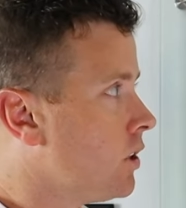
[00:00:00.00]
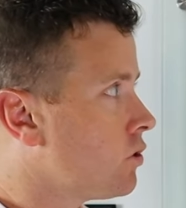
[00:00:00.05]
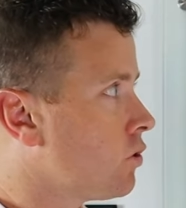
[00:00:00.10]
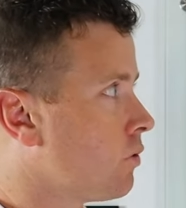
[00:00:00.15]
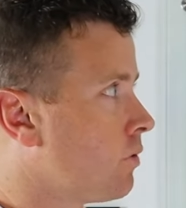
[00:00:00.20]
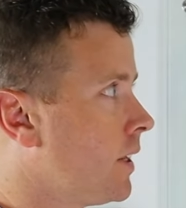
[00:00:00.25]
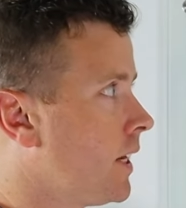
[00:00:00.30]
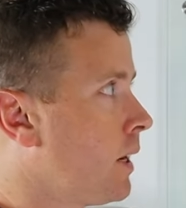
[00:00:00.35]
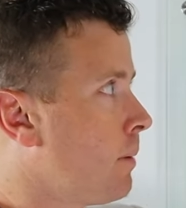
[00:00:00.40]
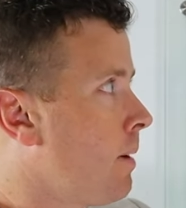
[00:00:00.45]

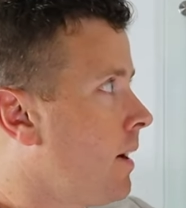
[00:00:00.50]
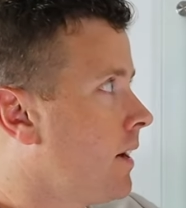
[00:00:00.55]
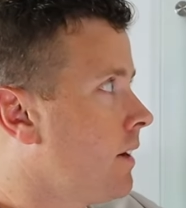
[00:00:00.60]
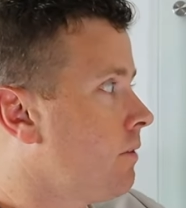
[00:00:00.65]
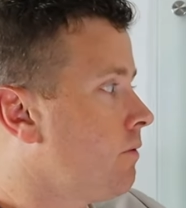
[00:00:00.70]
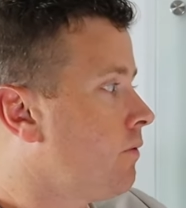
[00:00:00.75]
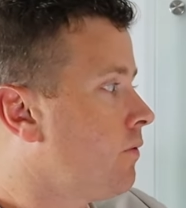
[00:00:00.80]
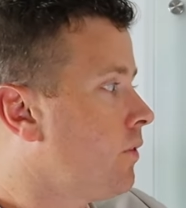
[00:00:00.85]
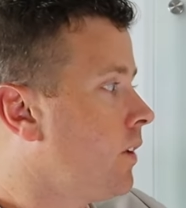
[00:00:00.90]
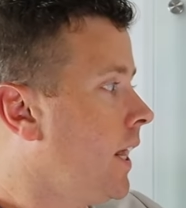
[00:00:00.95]
So think about
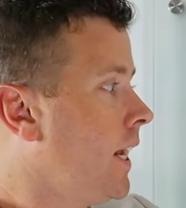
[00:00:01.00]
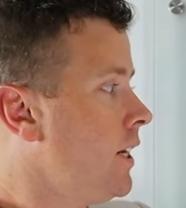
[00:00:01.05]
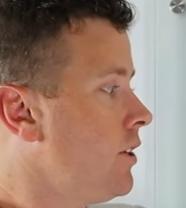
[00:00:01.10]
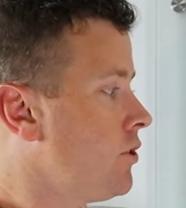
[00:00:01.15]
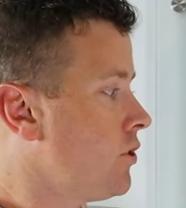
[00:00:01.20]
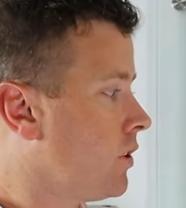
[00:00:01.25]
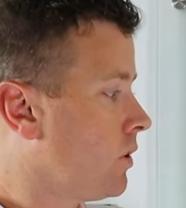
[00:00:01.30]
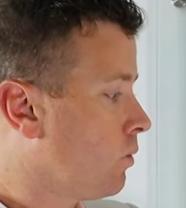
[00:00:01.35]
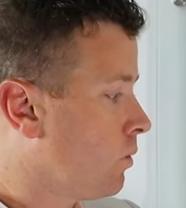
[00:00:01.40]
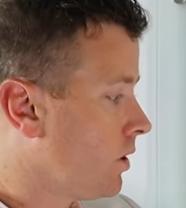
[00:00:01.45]

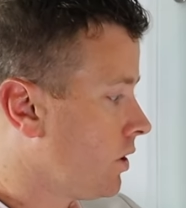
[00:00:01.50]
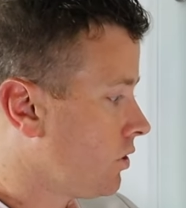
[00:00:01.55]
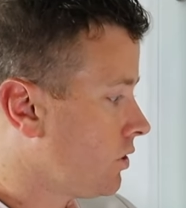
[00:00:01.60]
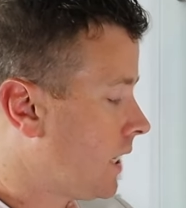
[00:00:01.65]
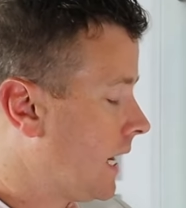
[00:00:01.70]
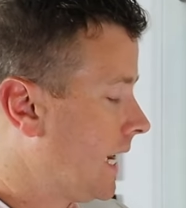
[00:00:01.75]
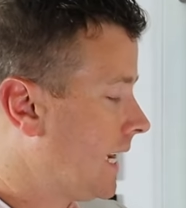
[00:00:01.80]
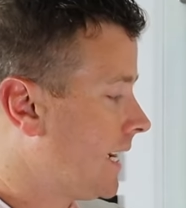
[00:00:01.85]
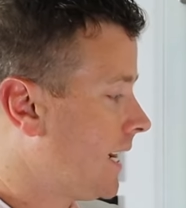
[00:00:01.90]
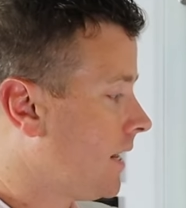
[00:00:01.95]
inflation when you're
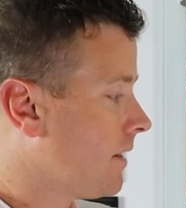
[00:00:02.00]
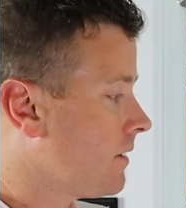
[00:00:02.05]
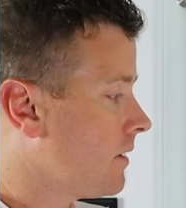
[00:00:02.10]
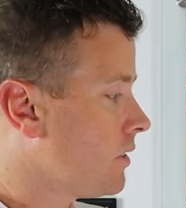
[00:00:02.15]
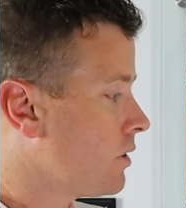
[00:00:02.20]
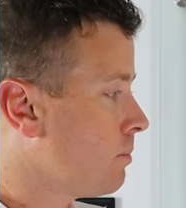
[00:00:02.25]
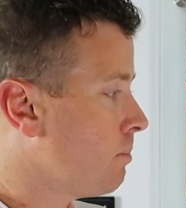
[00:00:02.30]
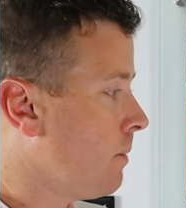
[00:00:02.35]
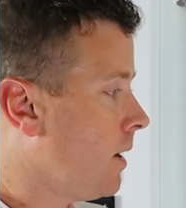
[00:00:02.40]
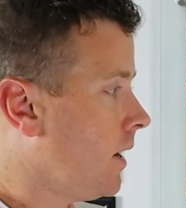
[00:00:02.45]
taking out
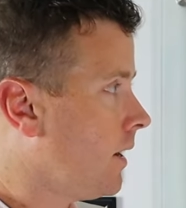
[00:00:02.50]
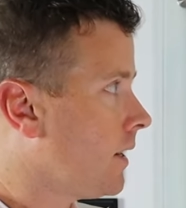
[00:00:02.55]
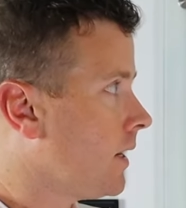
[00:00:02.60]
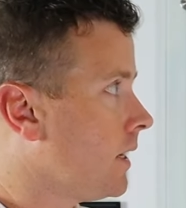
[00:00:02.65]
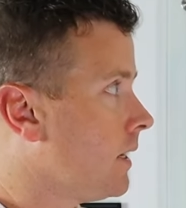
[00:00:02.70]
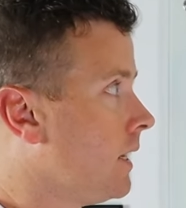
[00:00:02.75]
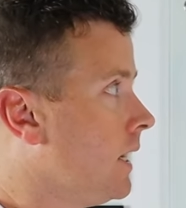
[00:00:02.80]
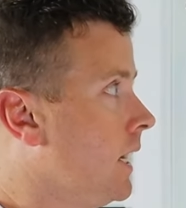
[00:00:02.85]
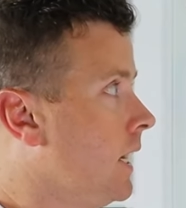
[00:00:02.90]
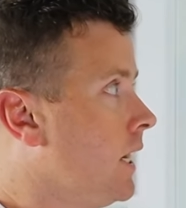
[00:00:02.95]
this
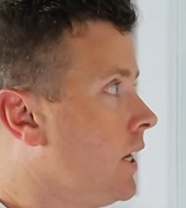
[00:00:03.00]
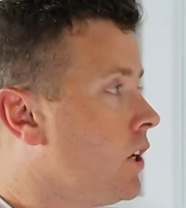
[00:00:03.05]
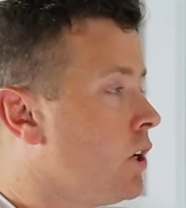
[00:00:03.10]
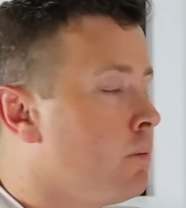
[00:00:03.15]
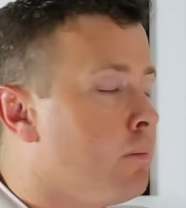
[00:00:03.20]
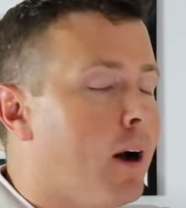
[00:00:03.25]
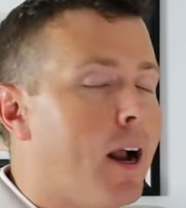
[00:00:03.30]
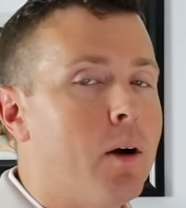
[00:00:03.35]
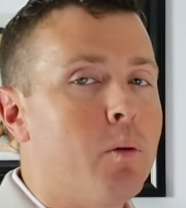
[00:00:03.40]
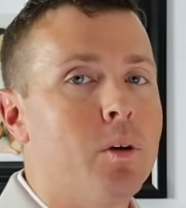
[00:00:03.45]
money.
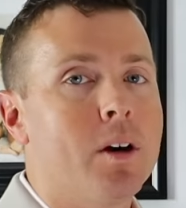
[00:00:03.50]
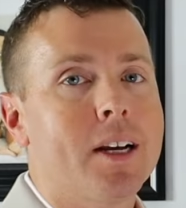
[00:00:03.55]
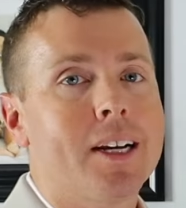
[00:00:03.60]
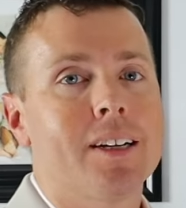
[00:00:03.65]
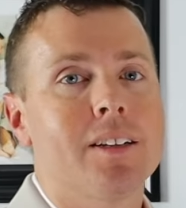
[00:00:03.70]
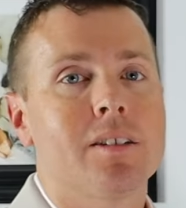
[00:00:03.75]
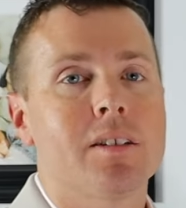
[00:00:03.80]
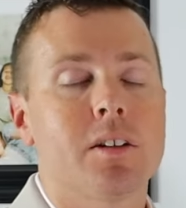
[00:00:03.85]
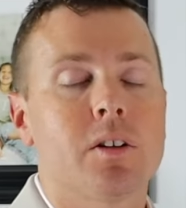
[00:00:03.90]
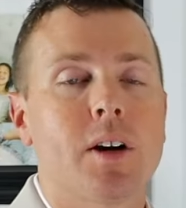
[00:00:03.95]
You might want to
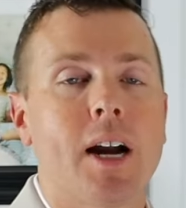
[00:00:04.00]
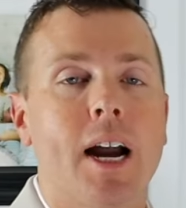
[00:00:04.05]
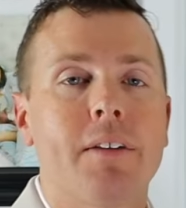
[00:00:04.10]
consider